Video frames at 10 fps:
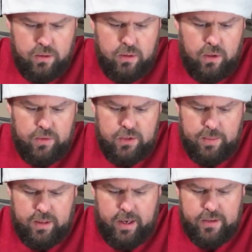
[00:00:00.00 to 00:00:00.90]
if you saw my
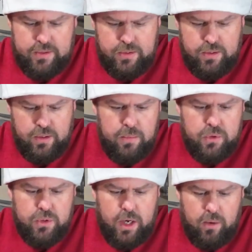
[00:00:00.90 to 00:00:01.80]
last
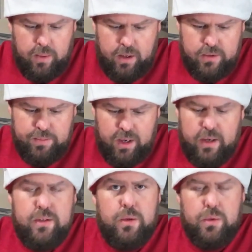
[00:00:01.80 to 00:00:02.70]
mystery tackle
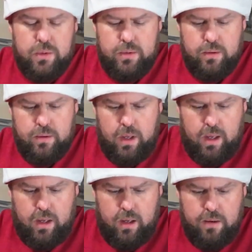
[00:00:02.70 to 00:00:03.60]
box, there was
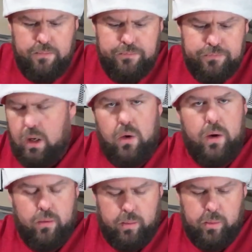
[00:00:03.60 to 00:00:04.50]
I don't
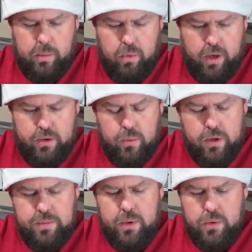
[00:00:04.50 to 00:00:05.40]
remember what brand it
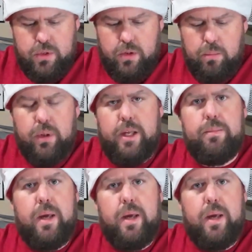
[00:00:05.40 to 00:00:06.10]
was. There was another blade